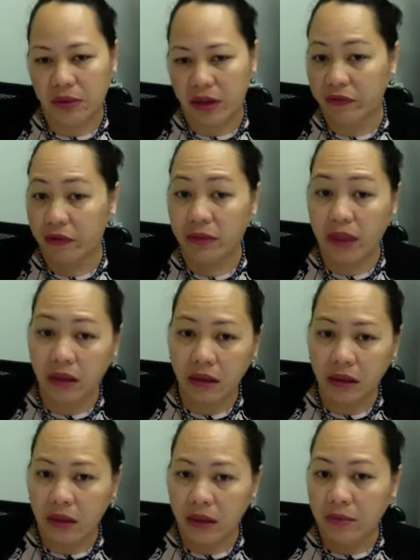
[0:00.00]
Like for me,
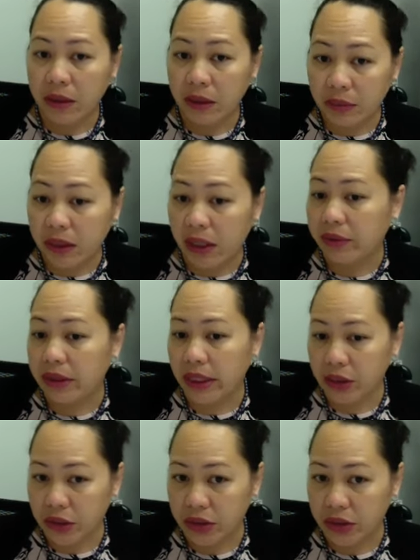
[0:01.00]
people and
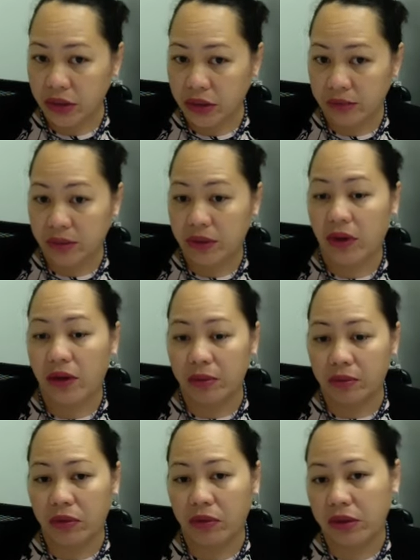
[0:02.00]
relationships are
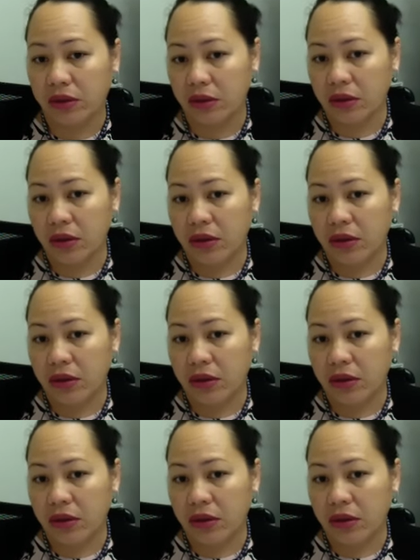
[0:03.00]
important.